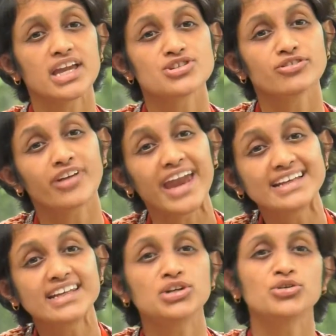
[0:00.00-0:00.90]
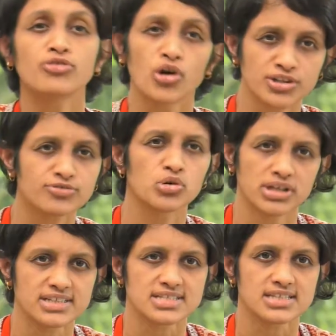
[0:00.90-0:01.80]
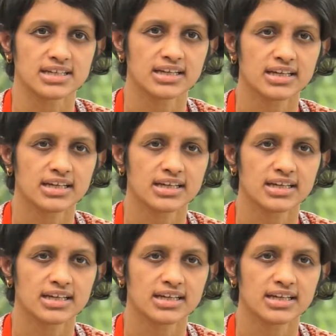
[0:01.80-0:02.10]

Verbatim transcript: age of 18 to 44 years.